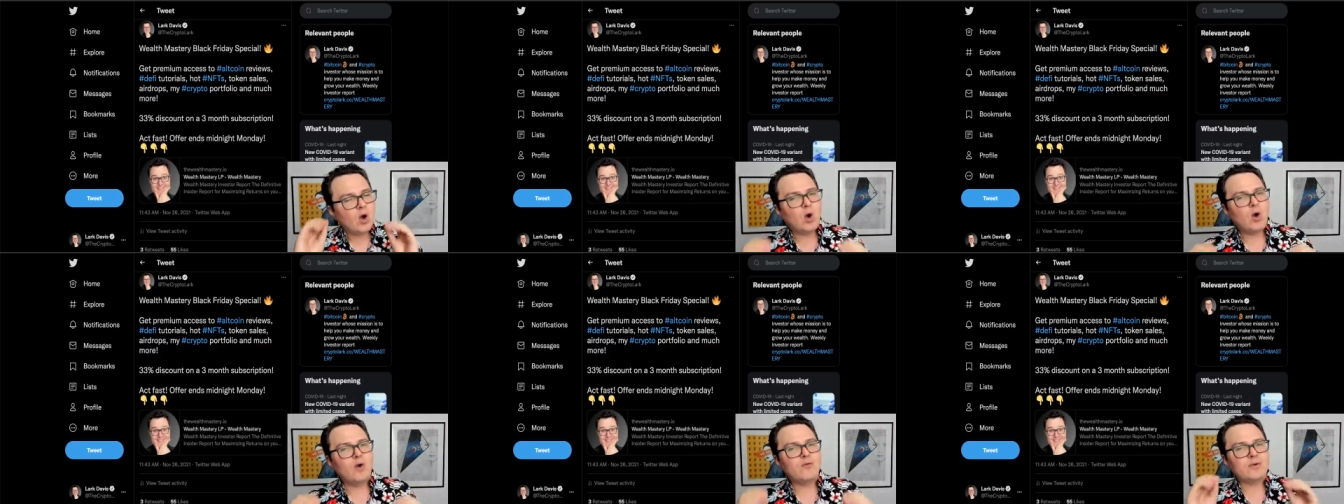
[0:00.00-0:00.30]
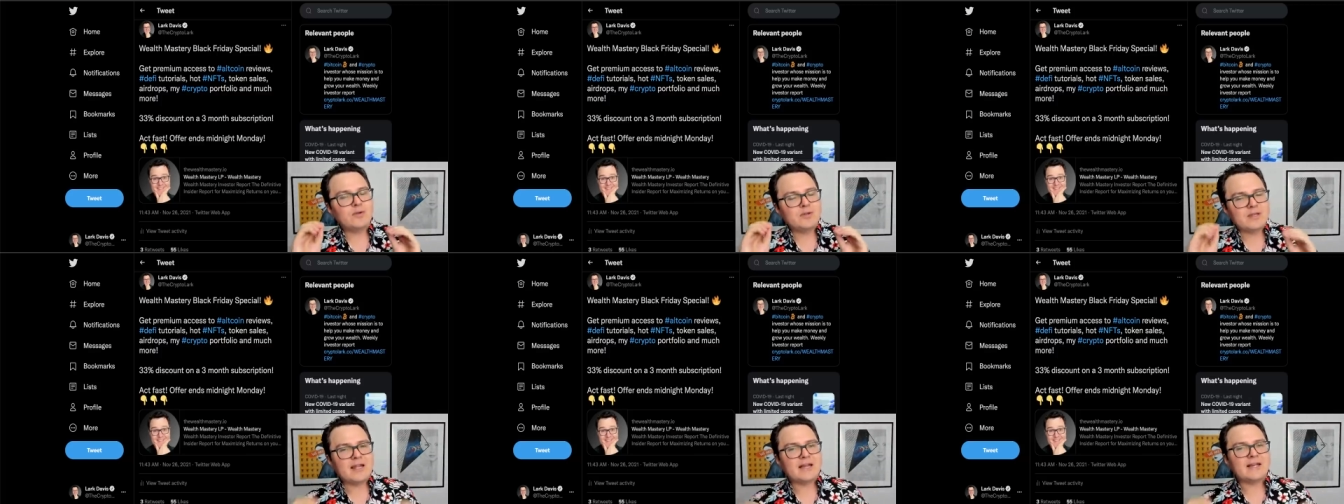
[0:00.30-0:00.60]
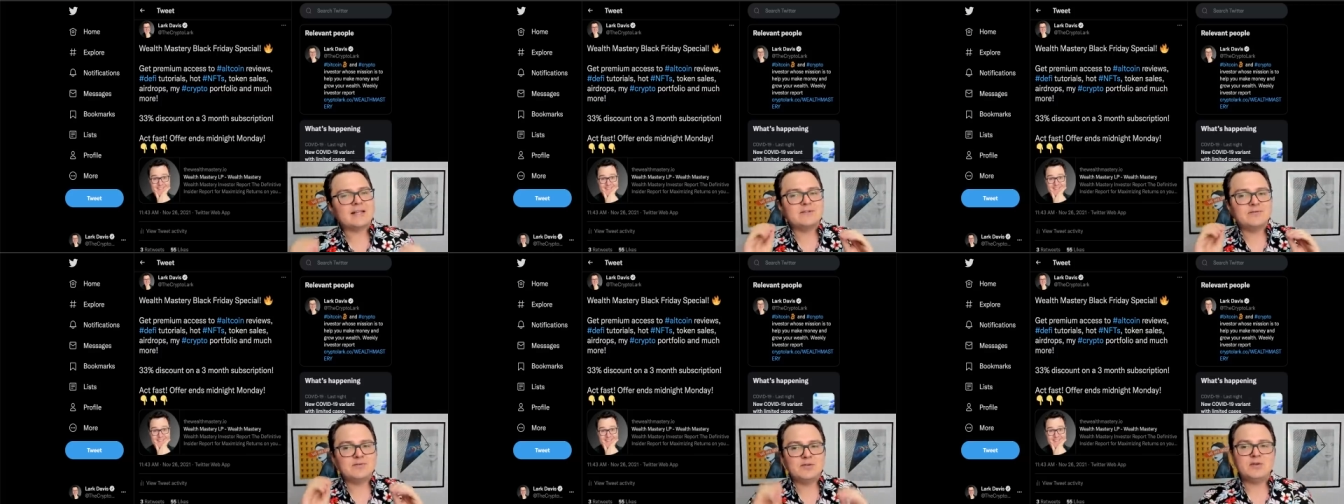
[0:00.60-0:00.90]
over the
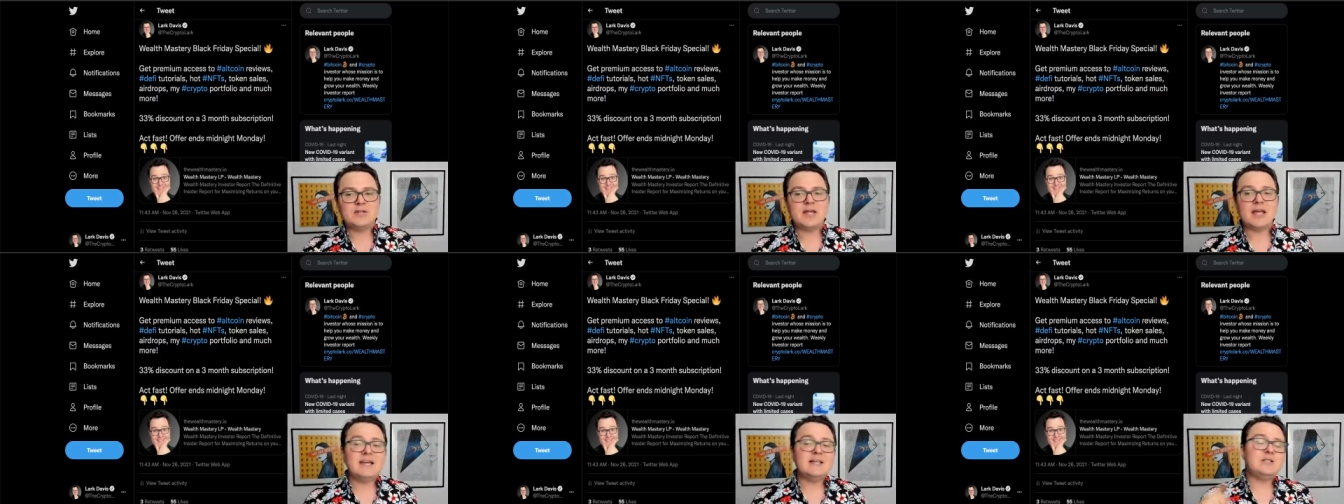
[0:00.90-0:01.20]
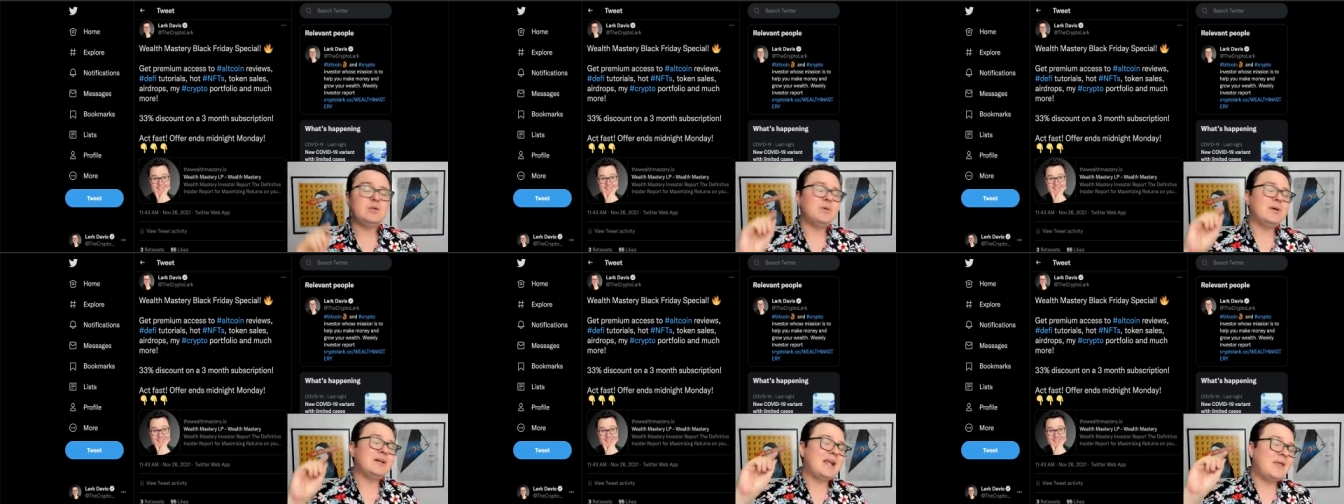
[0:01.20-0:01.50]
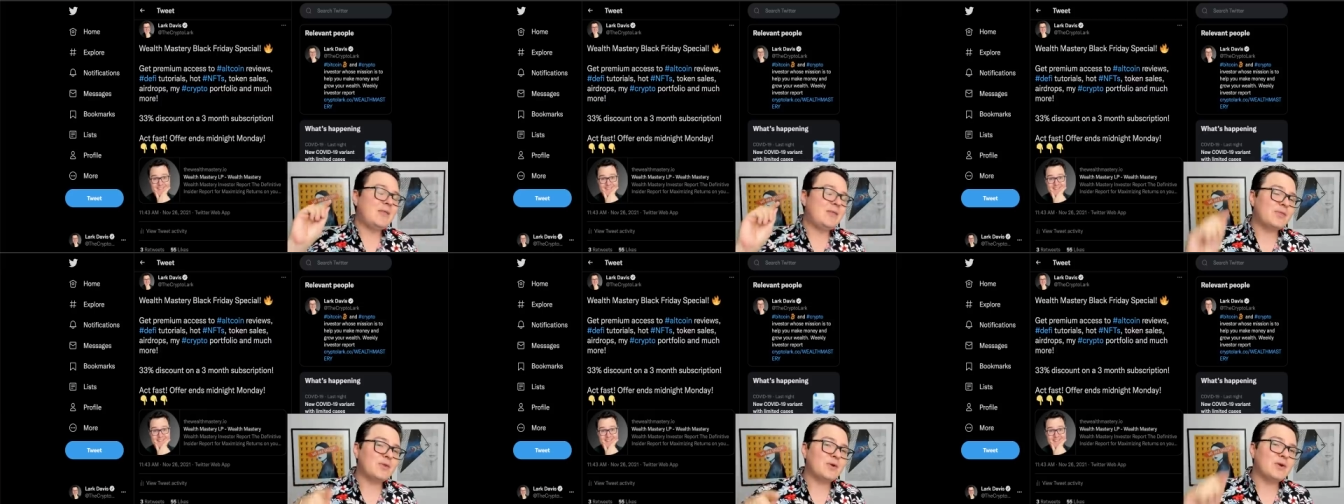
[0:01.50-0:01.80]
next few days, you'll
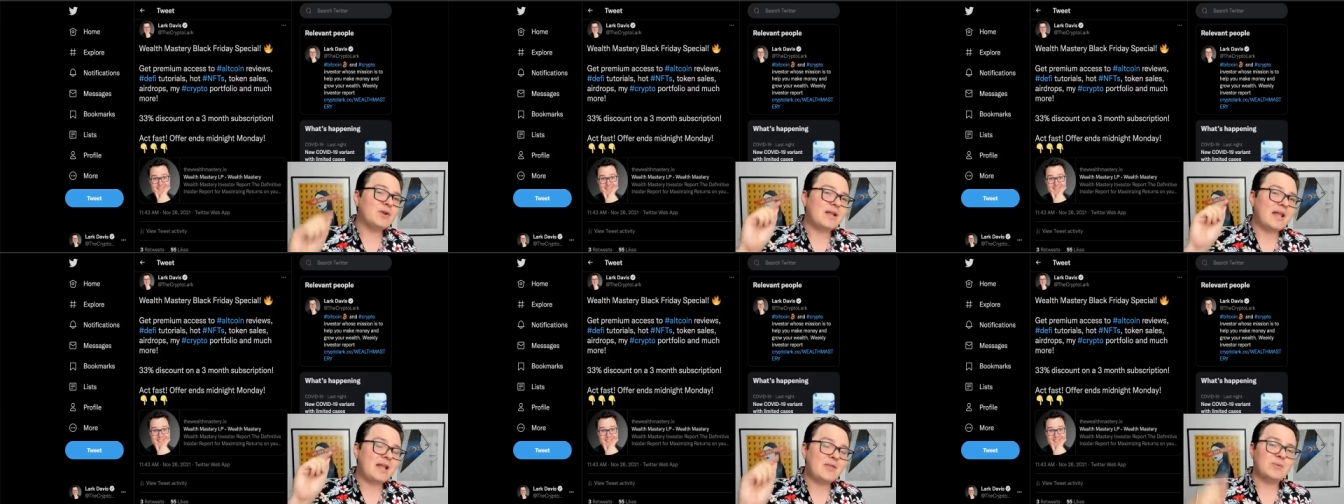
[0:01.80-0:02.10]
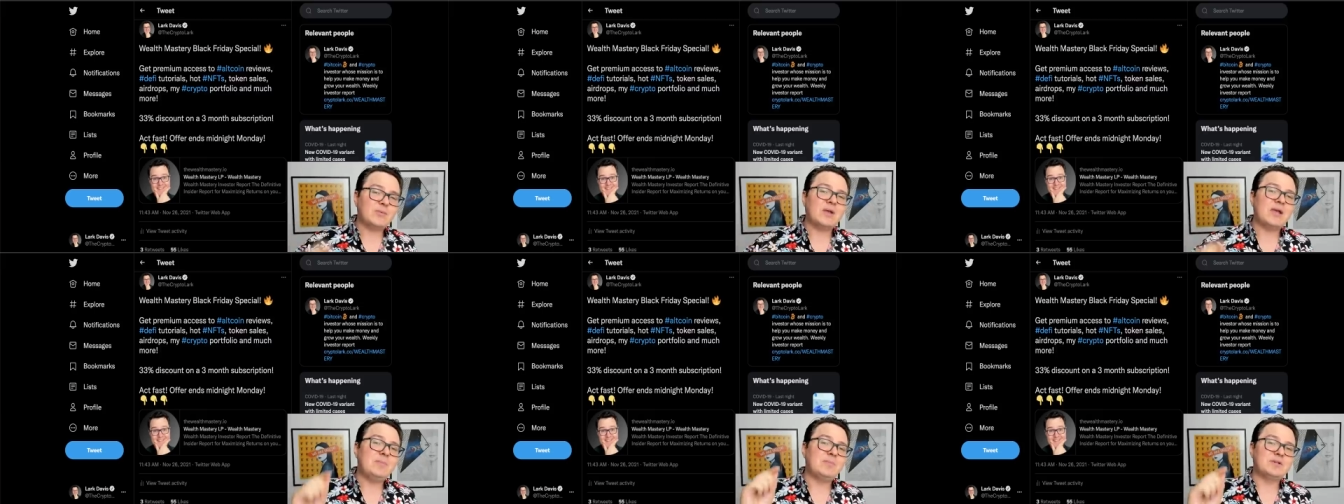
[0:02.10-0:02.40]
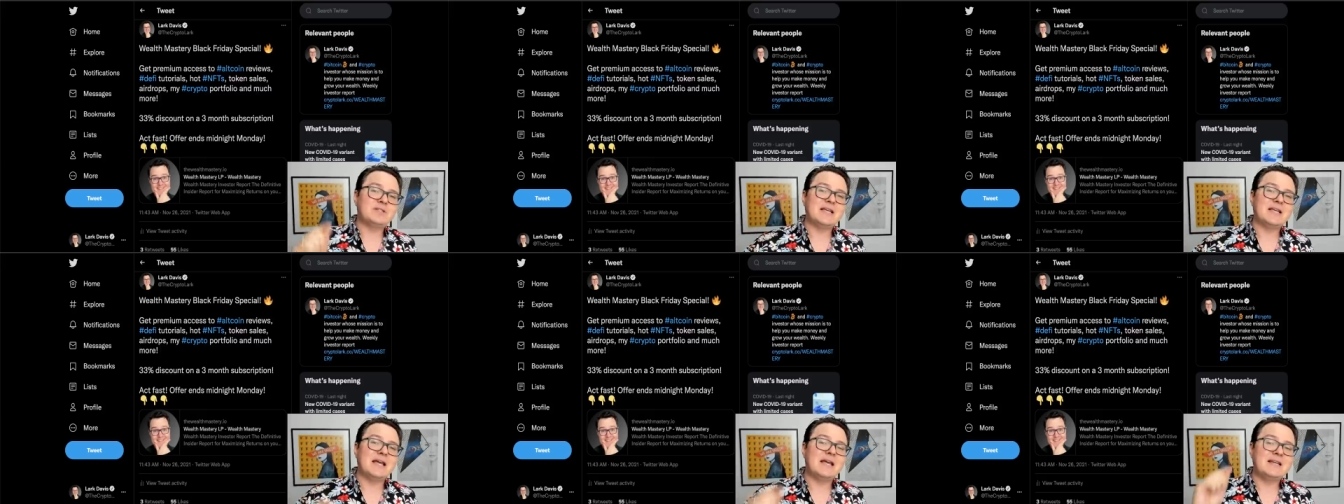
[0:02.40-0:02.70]
get a
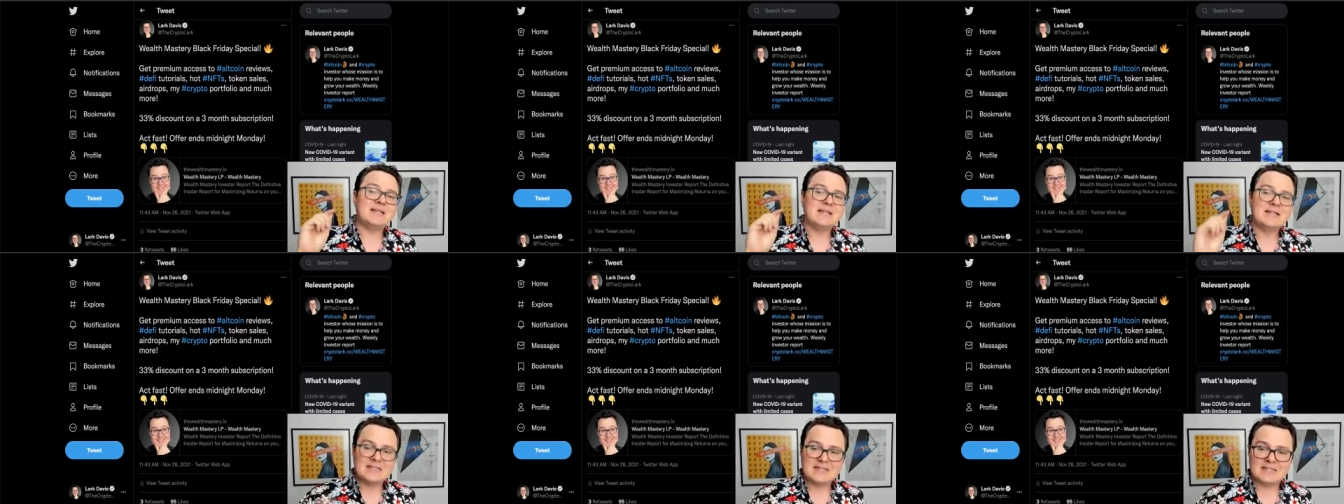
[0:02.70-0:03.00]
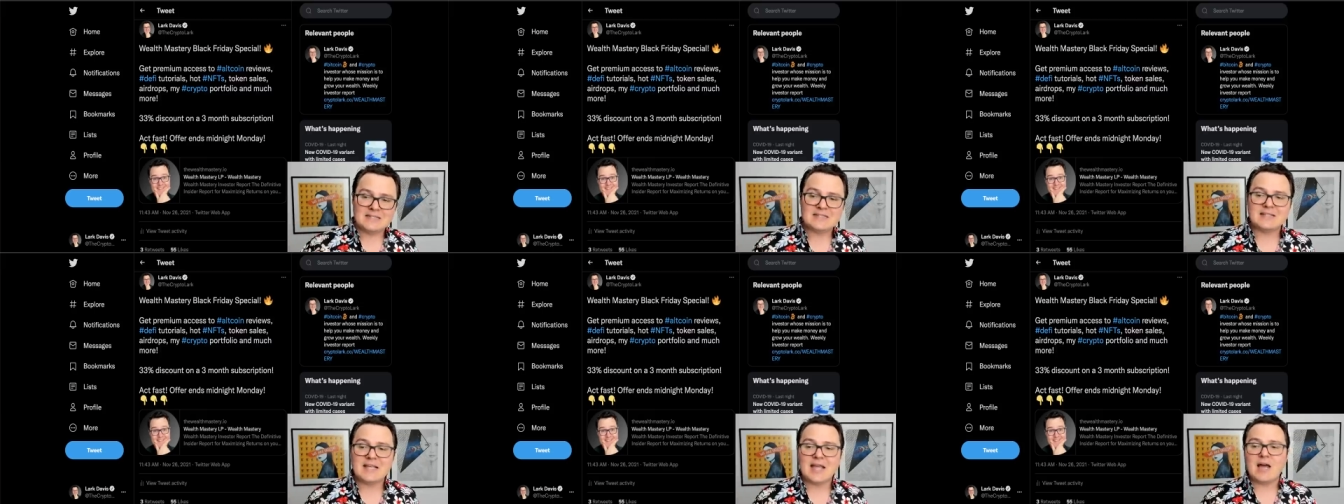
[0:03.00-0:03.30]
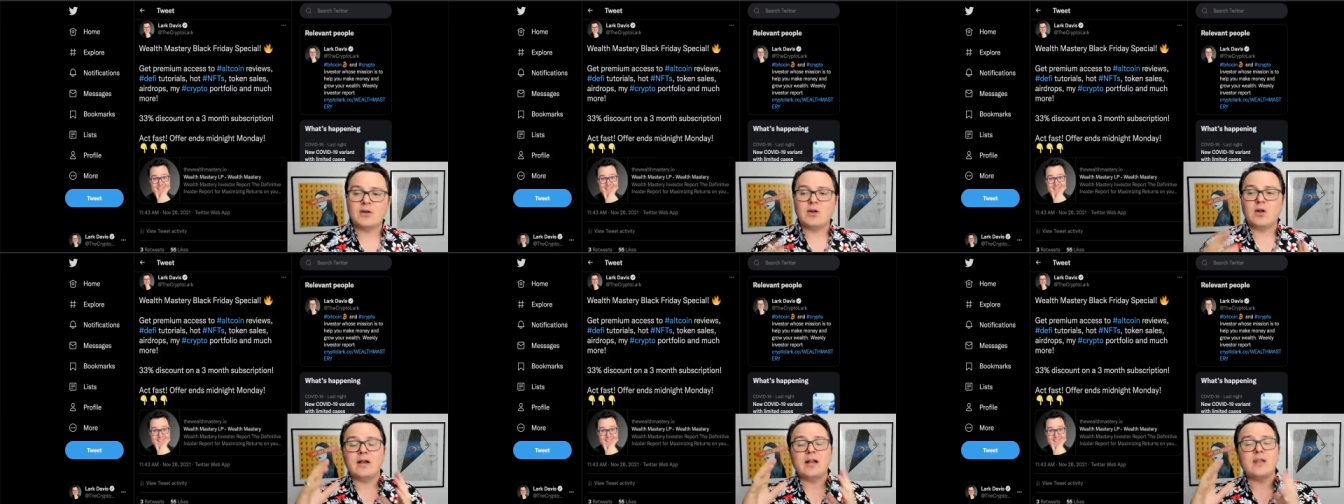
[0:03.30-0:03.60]
33%
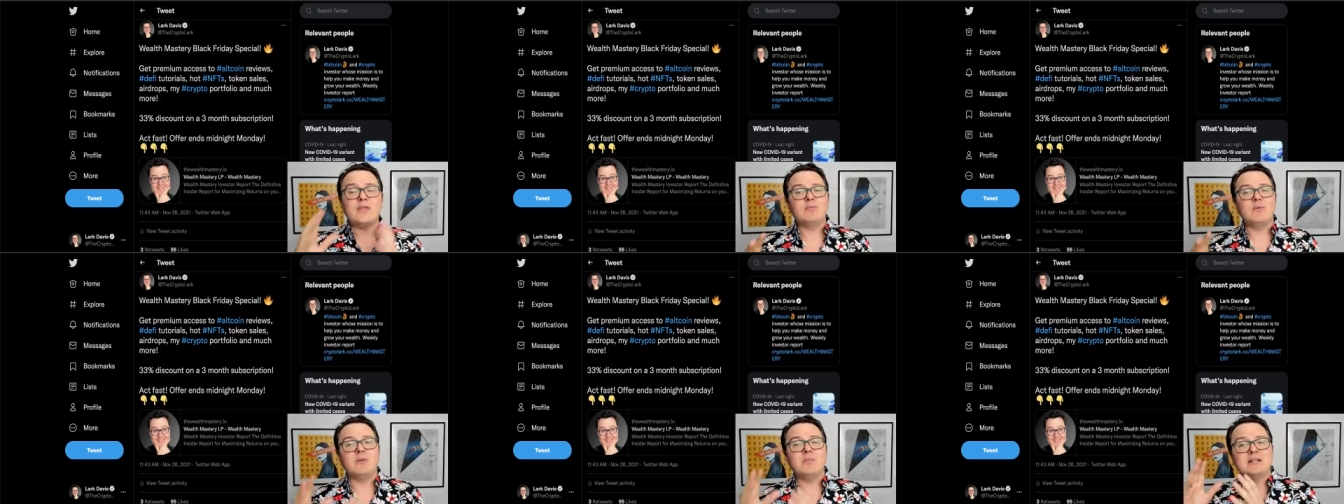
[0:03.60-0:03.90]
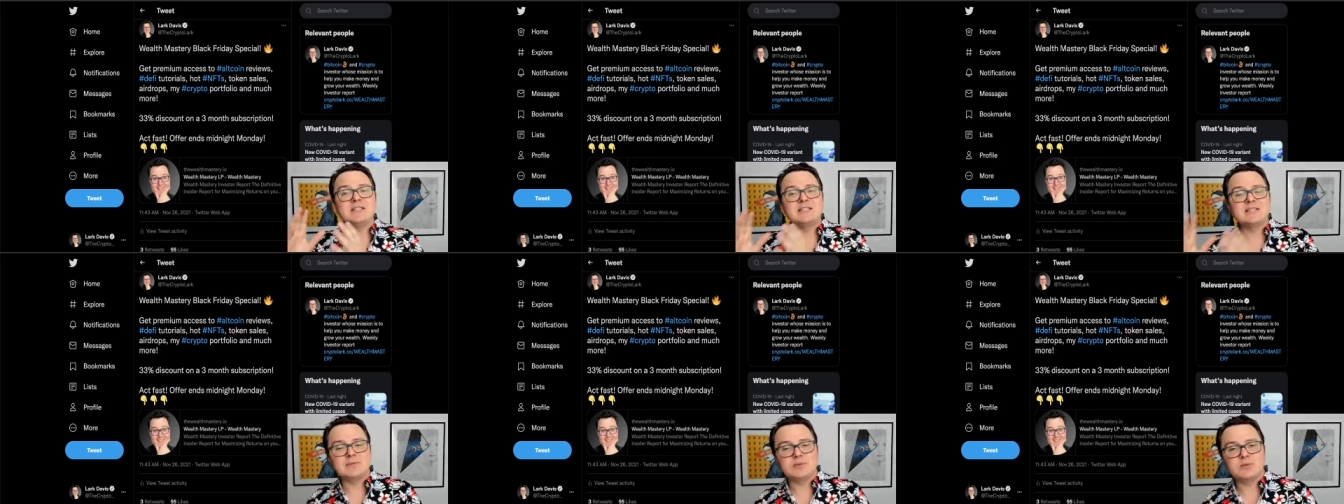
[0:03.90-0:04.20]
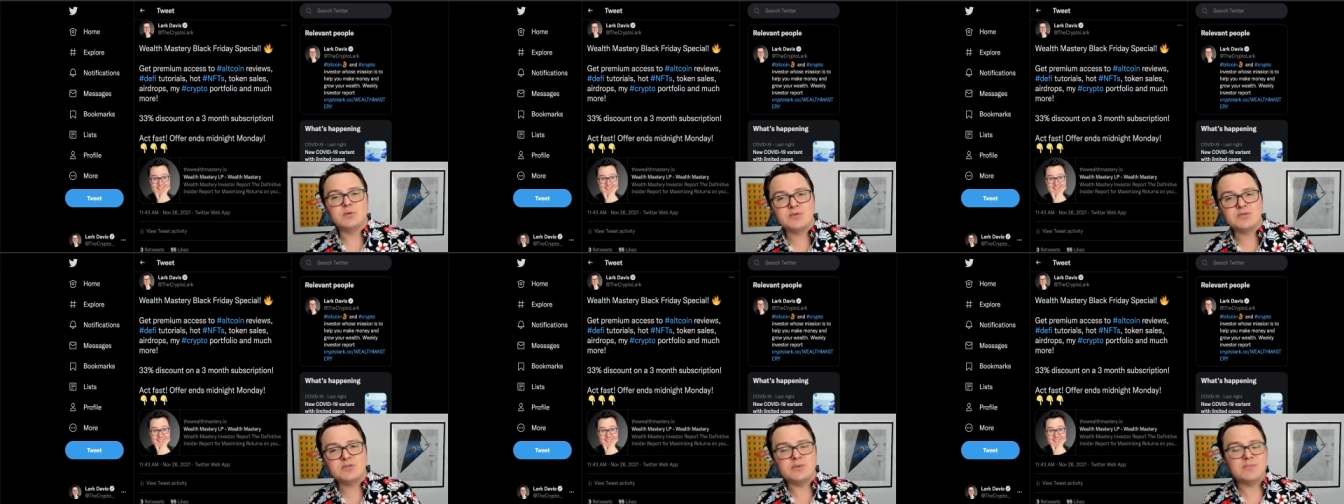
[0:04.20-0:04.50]
discount on a three month
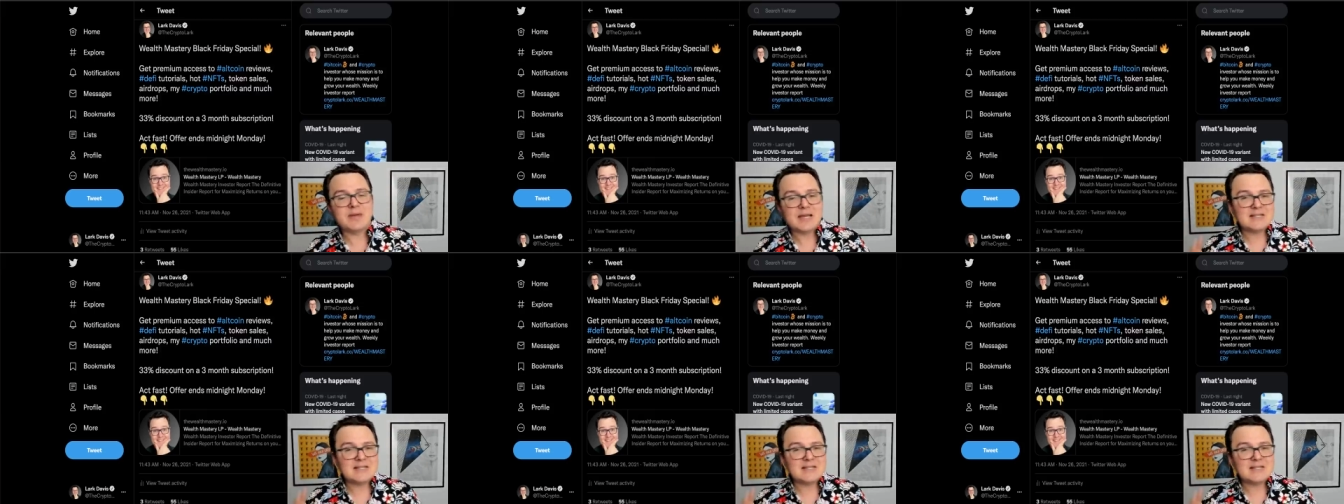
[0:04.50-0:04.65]
subscription.